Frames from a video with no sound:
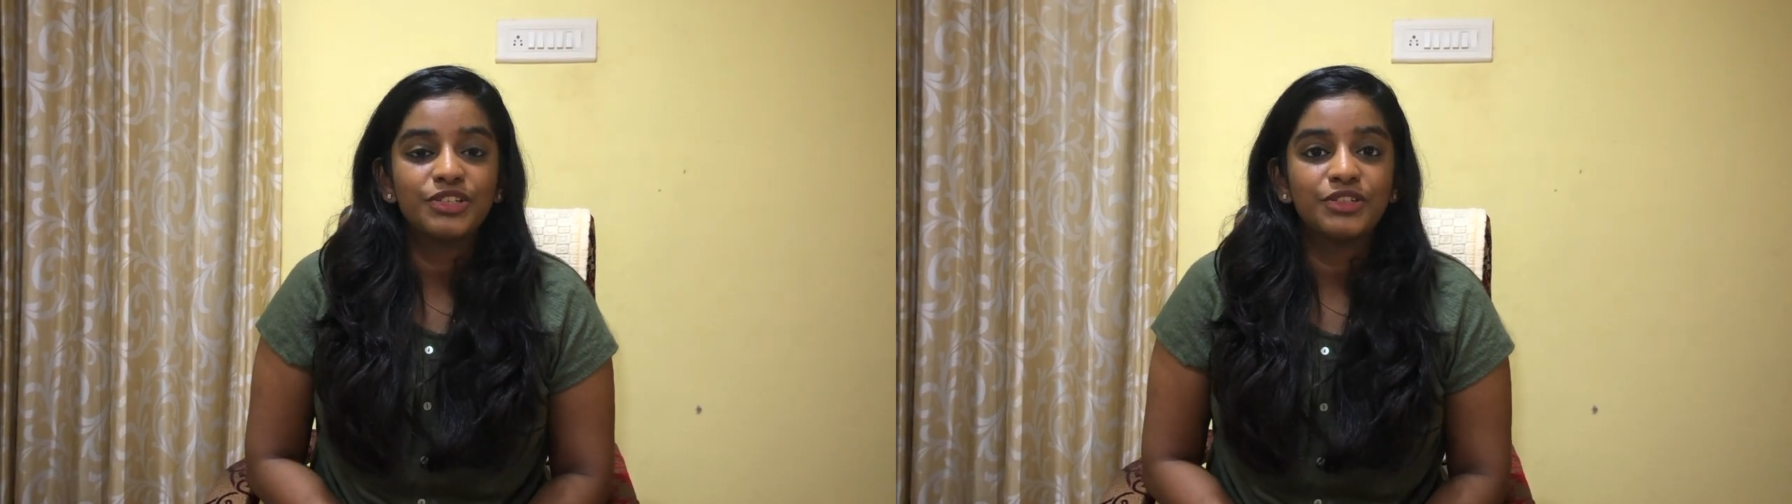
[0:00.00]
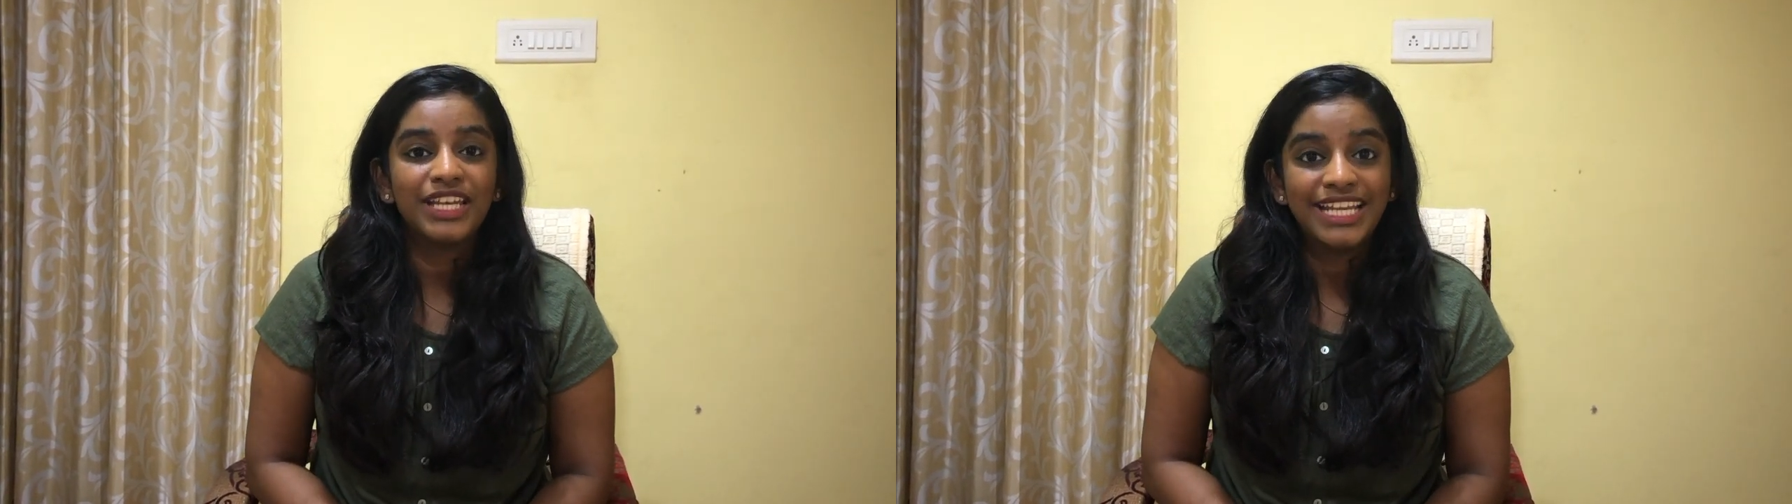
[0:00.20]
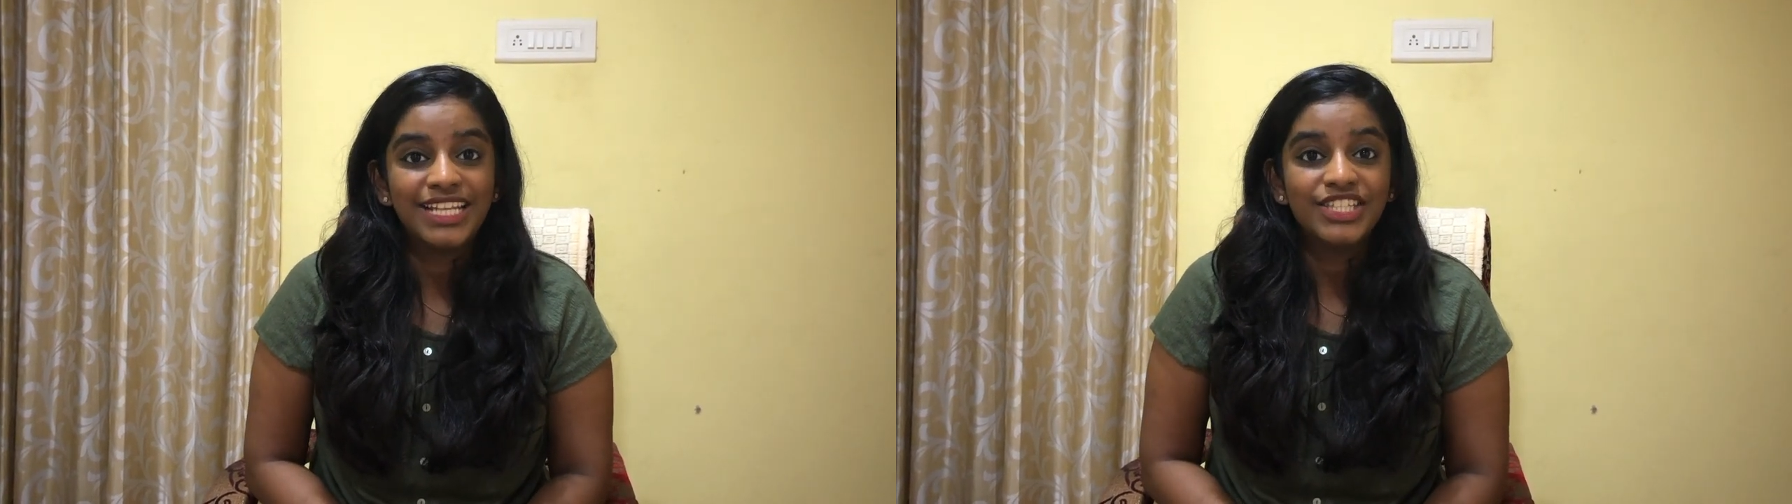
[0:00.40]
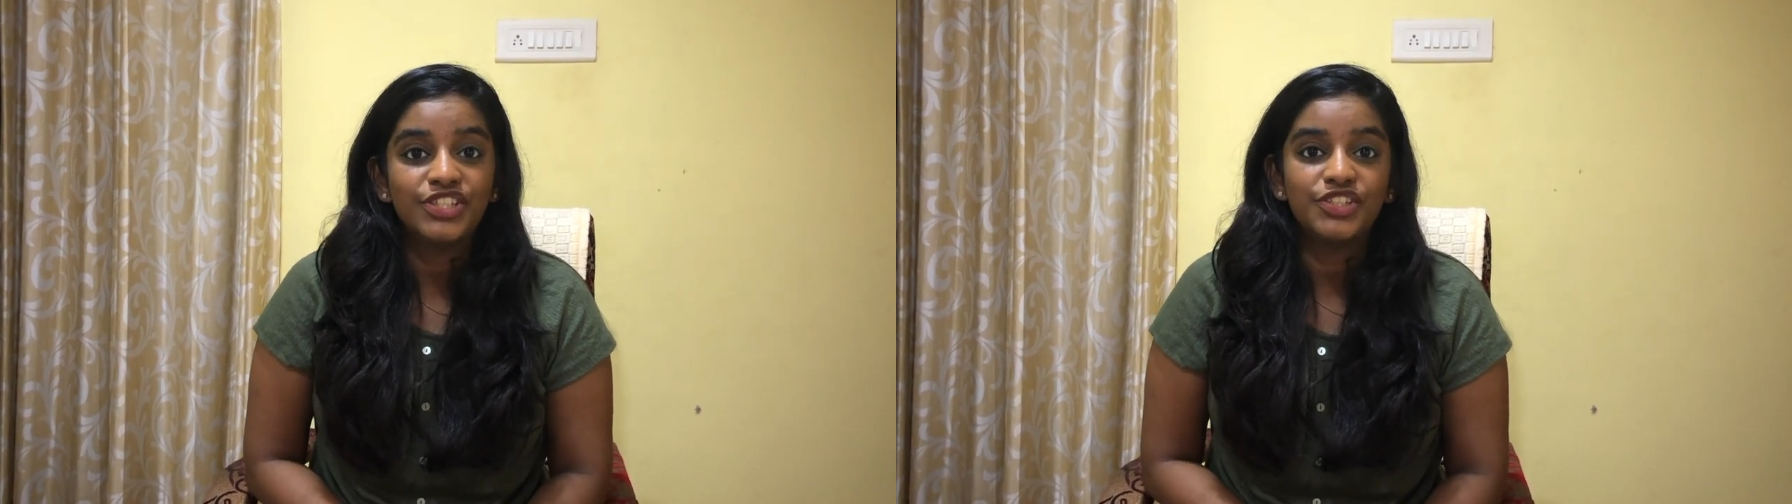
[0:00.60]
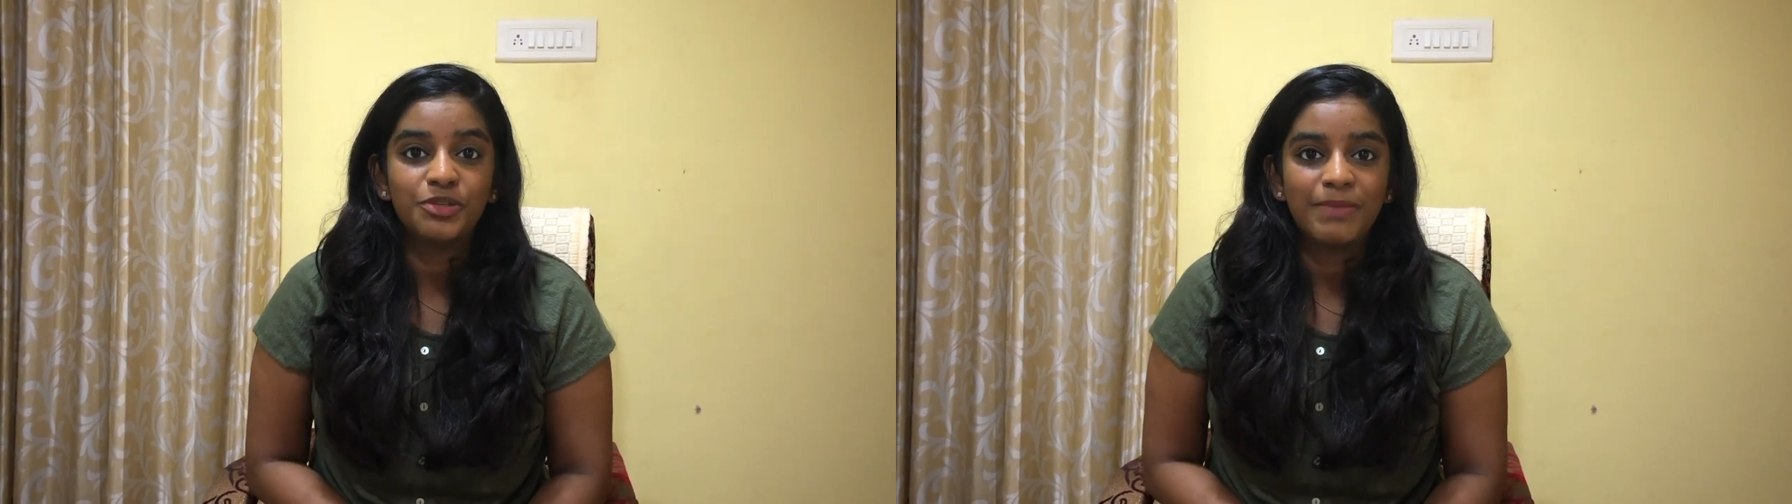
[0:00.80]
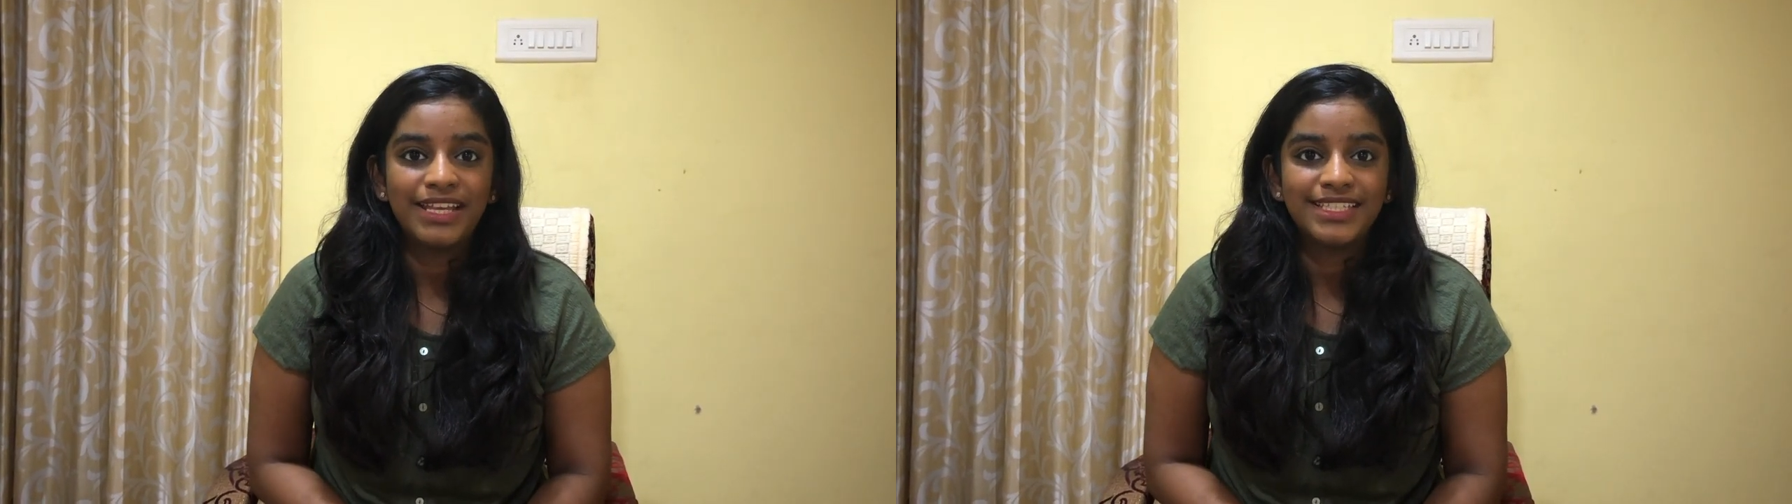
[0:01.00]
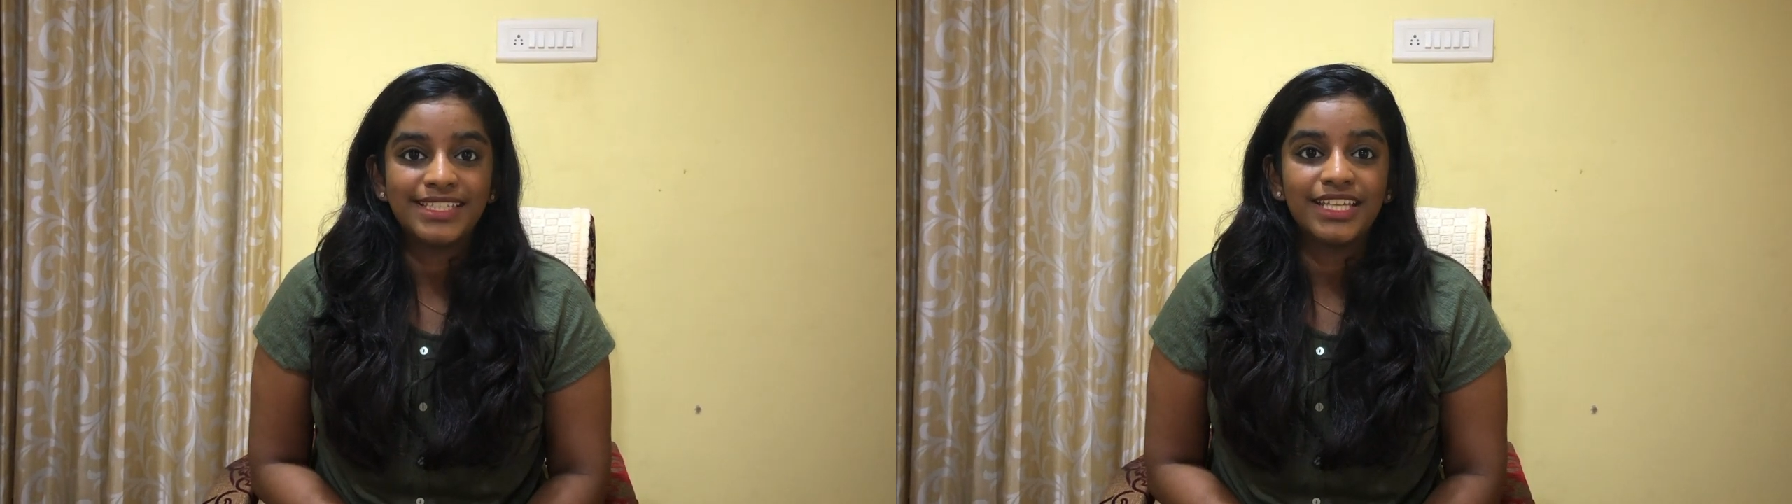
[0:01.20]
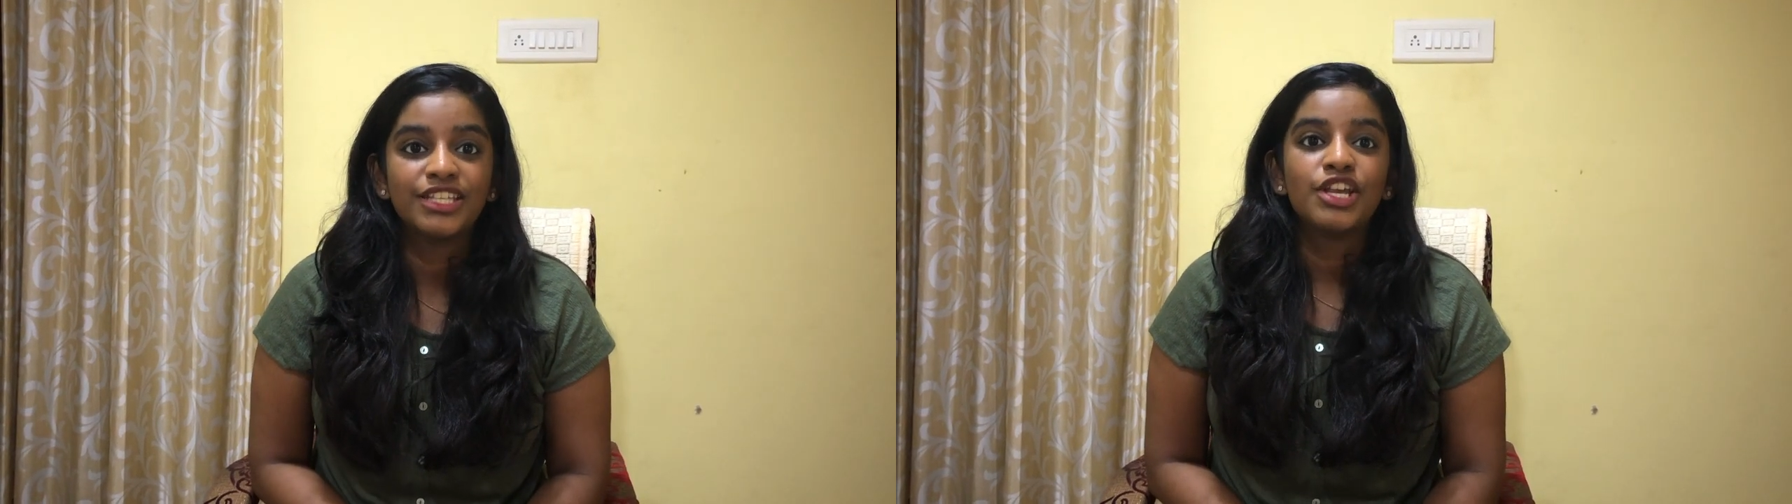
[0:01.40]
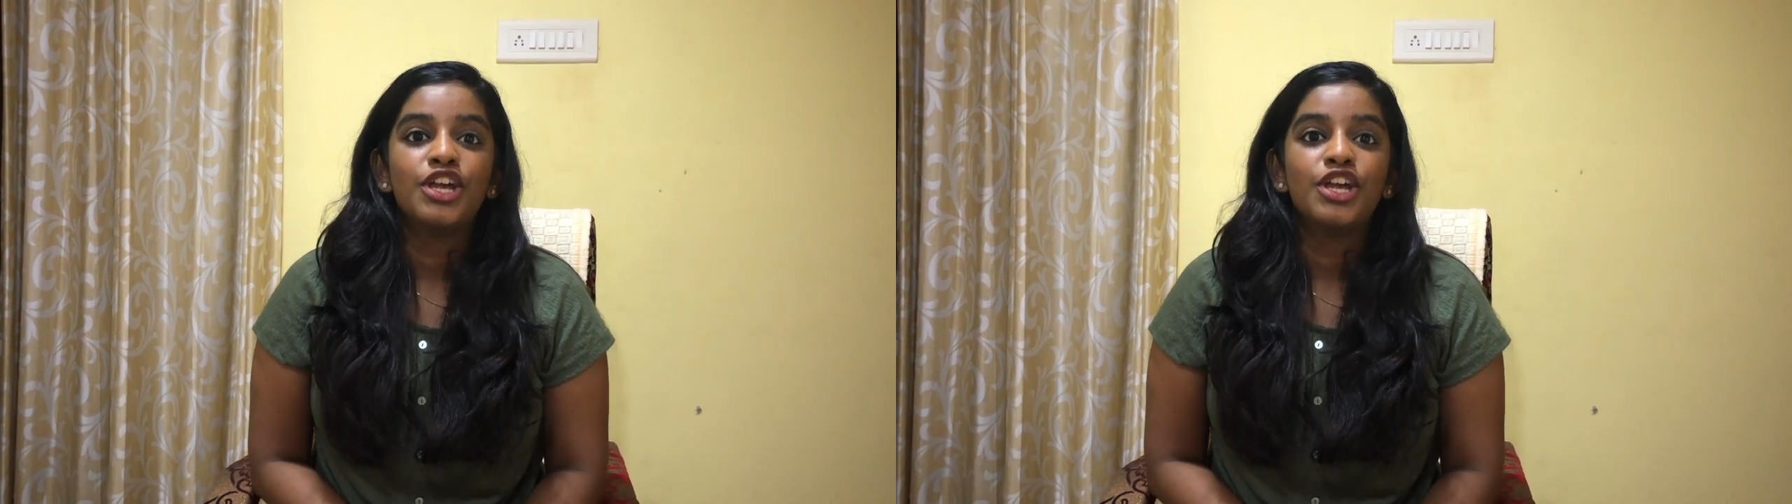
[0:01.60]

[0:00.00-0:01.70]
Leeds to do medicine.